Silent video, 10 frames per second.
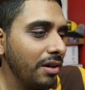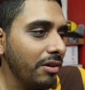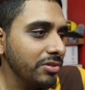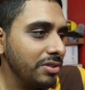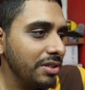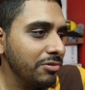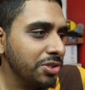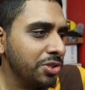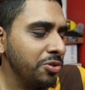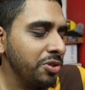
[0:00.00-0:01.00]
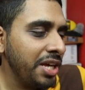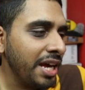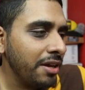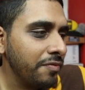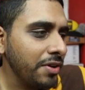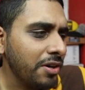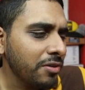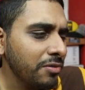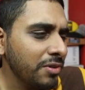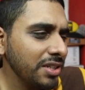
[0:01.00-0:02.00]
Oh, it was to the
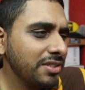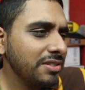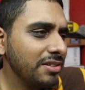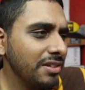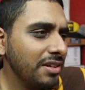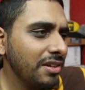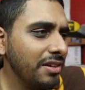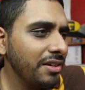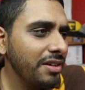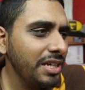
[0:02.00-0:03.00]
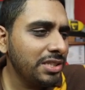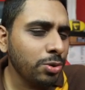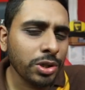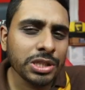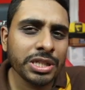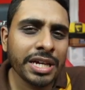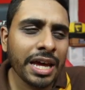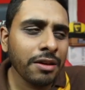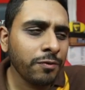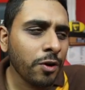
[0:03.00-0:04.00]
AFL. What? He's talking to the
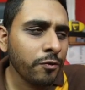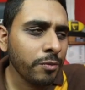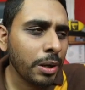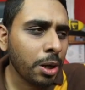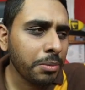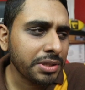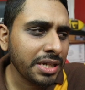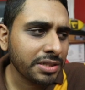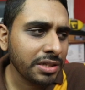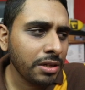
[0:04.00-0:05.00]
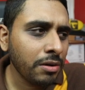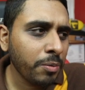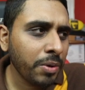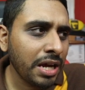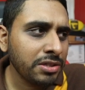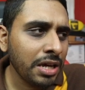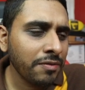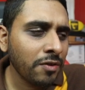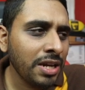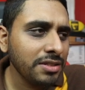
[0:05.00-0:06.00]
AFL from a comment section and a reply to
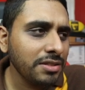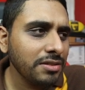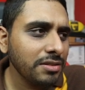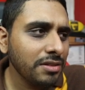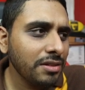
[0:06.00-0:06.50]
AFL Legend?